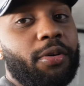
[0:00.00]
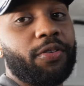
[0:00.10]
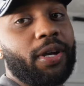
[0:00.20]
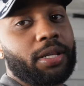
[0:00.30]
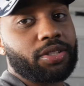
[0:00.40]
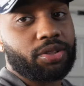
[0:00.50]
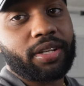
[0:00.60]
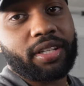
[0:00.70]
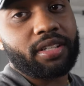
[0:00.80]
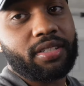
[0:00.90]
Hope you guys
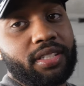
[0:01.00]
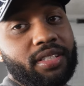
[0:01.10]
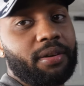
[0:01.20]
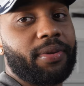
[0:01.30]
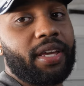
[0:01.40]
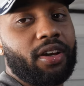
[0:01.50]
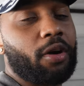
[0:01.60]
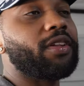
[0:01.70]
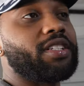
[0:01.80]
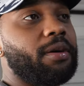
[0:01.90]
enjoyed this this update.
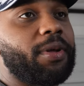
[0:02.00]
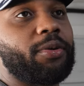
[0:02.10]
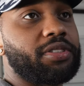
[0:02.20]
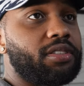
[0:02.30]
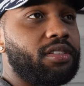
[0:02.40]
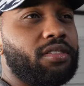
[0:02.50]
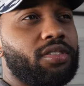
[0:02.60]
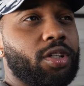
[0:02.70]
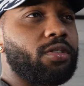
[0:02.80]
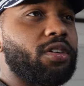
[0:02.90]
Hope this update was
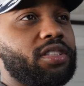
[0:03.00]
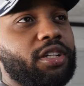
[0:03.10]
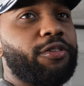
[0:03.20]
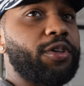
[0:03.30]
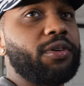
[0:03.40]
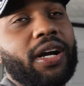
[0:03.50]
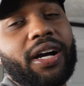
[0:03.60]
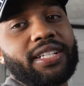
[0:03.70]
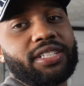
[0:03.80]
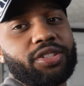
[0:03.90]
thorough enough for you
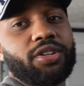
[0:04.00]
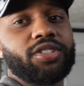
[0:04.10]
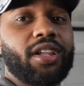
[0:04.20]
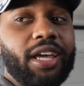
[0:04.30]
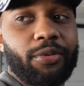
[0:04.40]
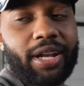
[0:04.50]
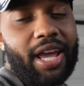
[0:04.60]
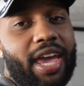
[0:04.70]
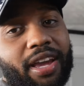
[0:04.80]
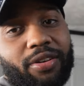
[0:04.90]
guys. It showed y'all like what I
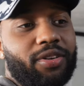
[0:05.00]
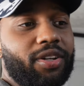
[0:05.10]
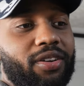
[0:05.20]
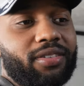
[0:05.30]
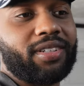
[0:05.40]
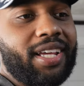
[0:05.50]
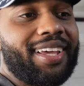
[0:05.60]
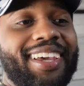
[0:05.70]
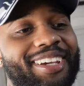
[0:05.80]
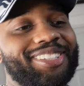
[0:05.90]
had going on.
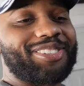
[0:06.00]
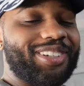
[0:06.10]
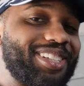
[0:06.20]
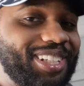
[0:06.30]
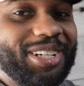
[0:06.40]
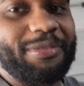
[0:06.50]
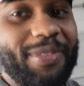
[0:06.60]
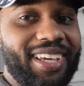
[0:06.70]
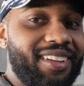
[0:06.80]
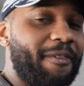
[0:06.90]
Stressed a little
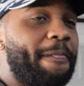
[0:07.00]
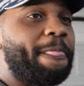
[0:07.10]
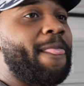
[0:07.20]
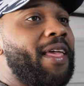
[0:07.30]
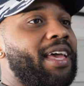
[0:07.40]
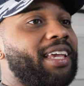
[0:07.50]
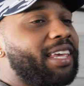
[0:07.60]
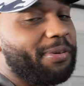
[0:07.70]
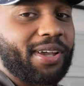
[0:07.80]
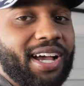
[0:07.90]
bit
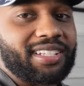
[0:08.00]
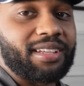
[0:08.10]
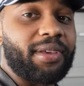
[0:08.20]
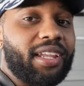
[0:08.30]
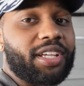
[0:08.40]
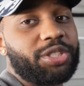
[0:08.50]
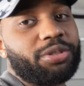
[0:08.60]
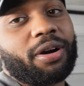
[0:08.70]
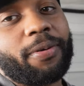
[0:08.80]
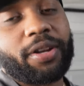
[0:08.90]
keep you guys updated because
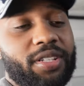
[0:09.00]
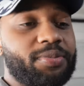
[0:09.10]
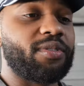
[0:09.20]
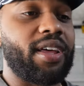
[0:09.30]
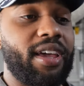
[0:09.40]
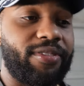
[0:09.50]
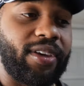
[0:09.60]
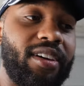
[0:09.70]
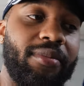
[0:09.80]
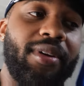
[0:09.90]
you are part of the Smoovelife
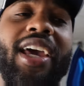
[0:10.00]
fam.